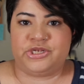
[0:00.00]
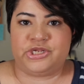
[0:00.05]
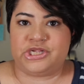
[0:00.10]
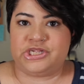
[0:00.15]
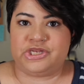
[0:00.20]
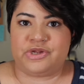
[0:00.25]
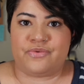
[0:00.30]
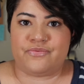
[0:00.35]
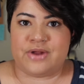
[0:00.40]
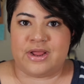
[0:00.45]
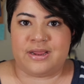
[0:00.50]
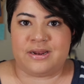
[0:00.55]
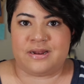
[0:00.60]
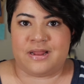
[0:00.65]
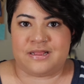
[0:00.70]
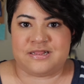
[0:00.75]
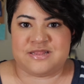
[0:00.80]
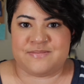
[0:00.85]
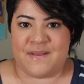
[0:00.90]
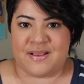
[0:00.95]
I just don't
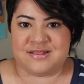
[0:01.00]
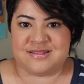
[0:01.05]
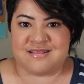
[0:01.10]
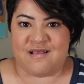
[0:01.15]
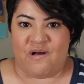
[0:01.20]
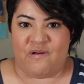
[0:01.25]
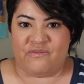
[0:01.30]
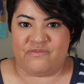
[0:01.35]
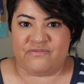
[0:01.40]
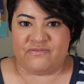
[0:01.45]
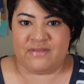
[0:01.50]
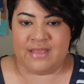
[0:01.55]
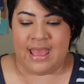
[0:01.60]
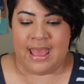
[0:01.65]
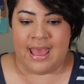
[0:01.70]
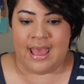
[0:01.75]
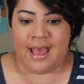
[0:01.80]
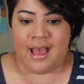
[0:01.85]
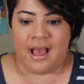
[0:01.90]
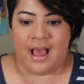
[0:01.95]
recognize myself.
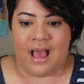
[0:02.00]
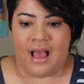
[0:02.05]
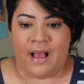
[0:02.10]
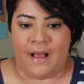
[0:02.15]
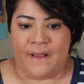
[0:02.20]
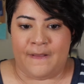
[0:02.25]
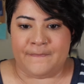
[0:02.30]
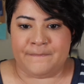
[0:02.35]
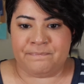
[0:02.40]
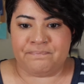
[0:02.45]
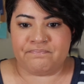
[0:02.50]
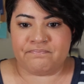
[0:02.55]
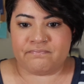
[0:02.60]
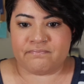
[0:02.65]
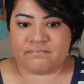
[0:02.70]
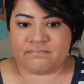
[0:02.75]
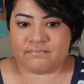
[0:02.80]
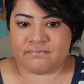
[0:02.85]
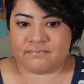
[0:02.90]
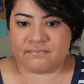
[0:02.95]
I
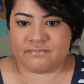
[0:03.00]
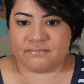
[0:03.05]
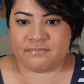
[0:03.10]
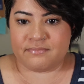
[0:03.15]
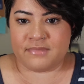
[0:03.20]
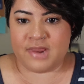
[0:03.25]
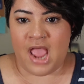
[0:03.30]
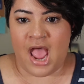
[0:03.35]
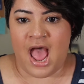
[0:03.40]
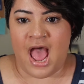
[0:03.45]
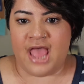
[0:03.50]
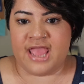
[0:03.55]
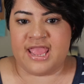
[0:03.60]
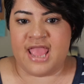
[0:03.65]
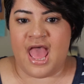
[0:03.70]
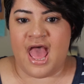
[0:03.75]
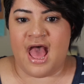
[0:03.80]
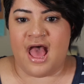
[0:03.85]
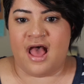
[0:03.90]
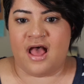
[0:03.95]

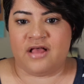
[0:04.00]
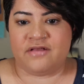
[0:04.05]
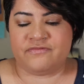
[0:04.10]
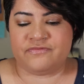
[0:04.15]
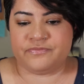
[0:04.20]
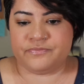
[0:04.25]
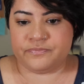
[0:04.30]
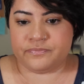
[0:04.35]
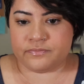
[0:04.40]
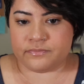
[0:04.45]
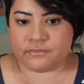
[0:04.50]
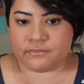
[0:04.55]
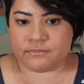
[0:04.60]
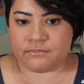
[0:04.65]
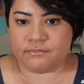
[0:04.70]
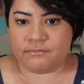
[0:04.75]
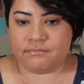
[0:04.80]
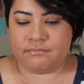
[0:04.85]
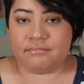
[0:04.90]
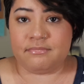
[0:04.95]
have,
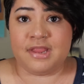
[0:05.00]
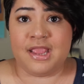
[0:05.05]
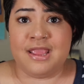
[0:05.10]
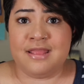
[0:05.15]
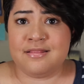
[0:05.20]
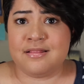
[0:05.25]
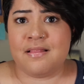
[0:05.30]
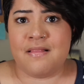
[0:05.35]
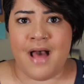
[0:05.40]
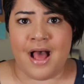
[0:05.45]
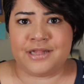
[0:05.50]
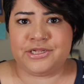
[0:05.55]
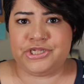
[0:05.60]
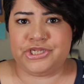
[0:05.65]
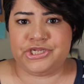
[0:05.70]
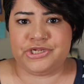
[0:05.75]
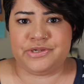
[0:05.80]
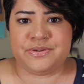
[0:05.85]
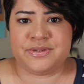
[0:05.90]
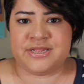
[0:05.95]
in the
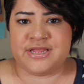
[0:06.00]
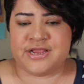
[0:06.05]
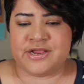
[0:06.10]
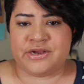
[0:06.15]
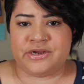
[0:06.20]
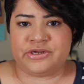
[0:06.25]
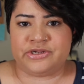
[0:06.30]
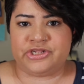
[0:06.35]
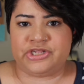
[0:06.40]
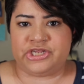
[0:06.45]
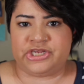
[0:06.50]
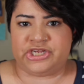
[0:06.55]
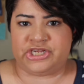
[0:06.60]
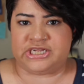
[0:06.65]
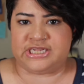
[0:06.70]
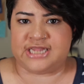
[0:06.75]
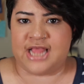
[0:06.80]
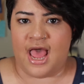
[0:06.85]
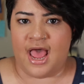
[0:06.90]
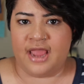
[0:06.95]
last 2 years,
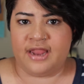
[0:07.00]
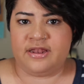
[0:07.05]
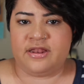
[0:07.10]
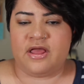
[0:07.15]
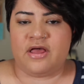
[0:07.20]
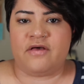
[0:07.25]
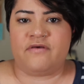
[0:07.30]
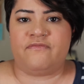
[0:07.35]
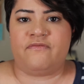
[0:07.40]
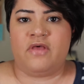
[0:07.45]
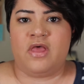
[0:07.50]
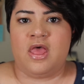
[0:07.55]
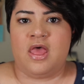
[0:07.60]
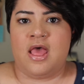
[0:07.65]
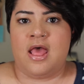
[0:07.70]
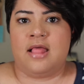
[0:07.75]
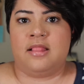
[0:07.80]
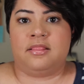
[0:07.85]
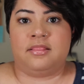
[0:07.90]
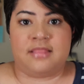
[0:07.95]
just kind of
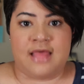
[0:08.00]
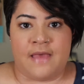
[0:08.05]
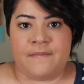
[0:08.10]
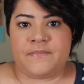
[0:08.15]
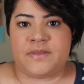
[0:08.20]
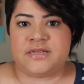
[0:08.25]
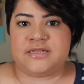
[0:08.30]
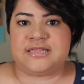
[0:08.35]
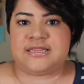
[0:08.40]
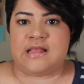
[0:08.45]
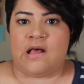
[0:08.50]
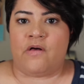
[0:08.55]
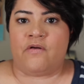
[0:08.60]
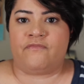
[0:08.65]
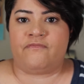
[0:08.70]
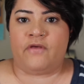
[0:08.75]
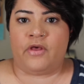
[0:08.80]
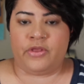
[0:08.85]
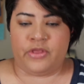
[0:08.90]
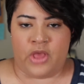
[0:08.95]
let
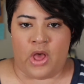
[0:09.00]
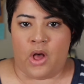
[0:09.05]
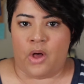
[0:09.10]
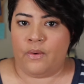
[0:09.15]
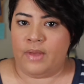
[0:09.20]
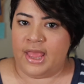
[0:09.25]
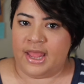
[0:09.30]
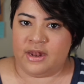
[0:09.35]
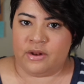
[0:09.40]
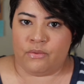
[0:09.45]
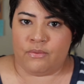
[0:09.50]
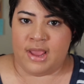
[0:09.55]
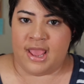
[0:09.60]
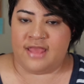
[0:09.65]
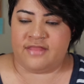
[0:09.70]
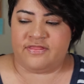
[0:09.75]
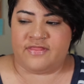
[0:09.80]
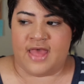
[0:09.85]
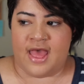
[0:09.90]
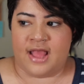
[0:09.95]
myself go in a
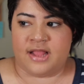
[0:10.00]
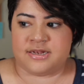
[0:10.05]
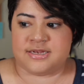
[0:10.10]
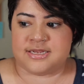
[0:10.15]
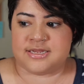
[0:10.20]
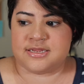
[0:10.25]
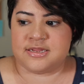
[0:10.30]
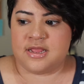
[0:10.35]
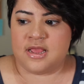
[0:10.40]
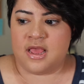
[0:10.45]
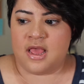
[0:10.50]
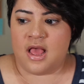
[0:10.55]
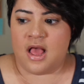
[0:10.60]
way that